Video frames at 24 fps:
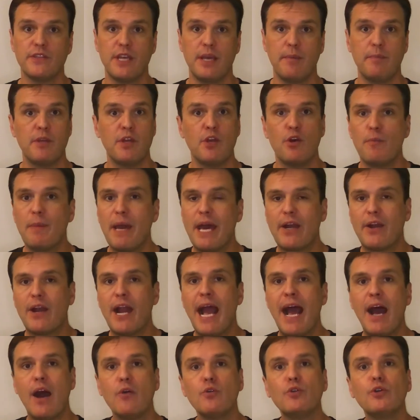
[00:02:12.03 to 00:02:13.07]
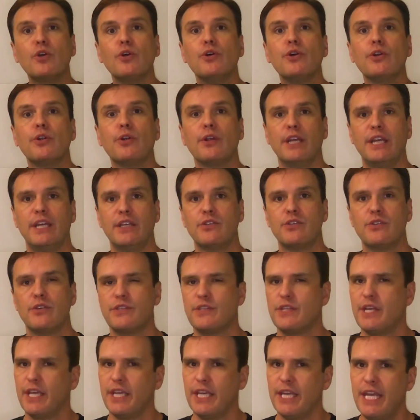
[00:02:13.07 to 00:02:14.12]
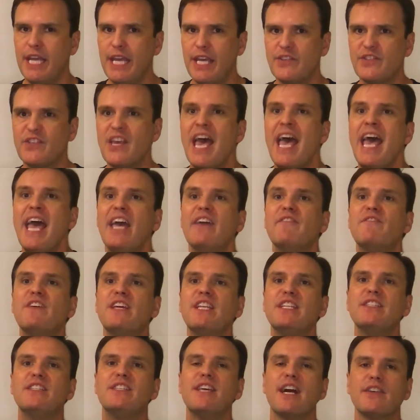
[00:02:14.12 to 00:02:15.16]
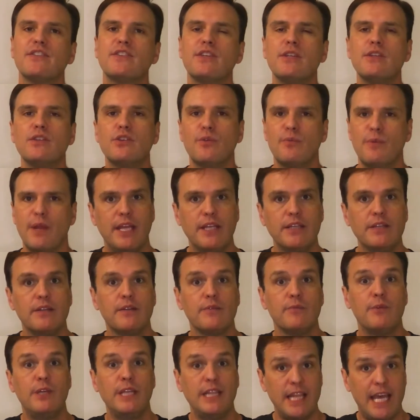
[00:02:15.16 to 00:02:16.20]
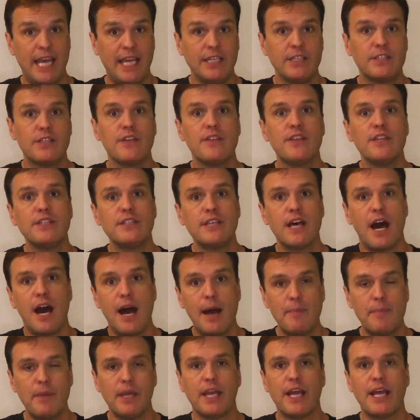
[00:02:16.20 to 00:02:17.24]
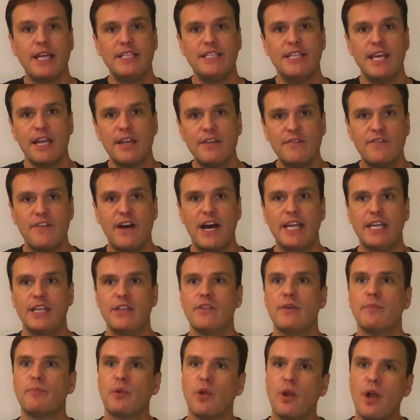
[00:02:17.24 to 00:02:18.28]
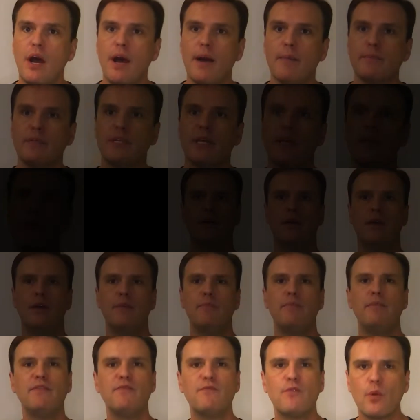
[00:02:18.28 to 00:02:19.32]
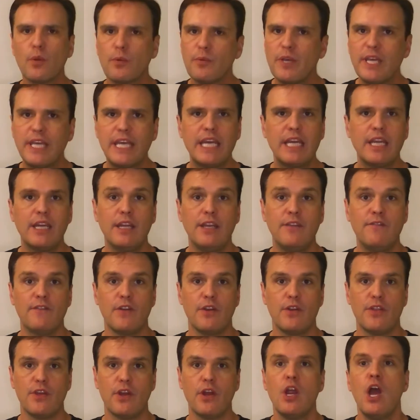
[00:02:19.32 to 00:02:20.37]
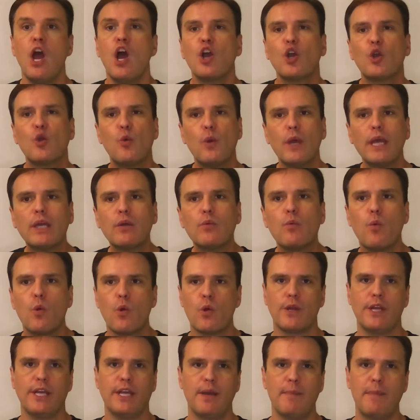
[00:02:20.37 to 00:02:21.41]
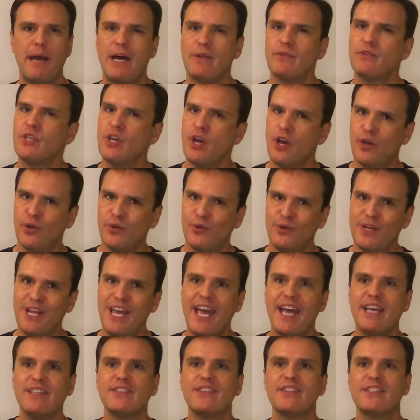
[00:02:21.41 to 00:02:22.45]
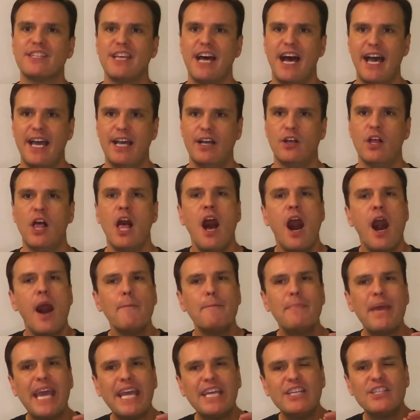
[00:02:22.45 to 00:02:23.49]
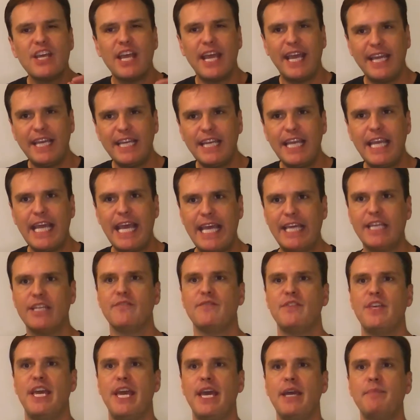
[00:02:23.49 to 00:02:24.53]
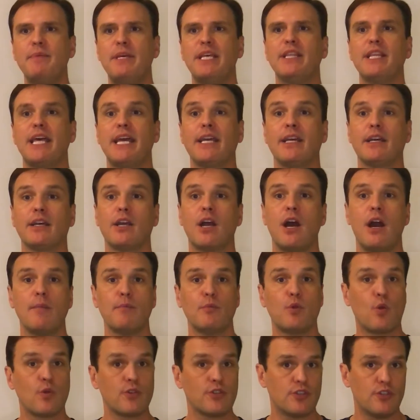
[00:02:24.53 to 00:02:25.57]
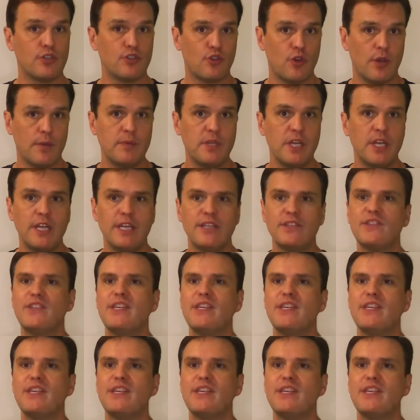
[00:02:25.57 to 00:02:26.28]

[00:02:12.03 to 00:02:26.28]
statement no matter how good or interesting it is if it doesn't directly relate to the topic identified in the prompt. Before we get any further, quick warning about tone and style. On page 88 of the AP Lang and Comp course description, it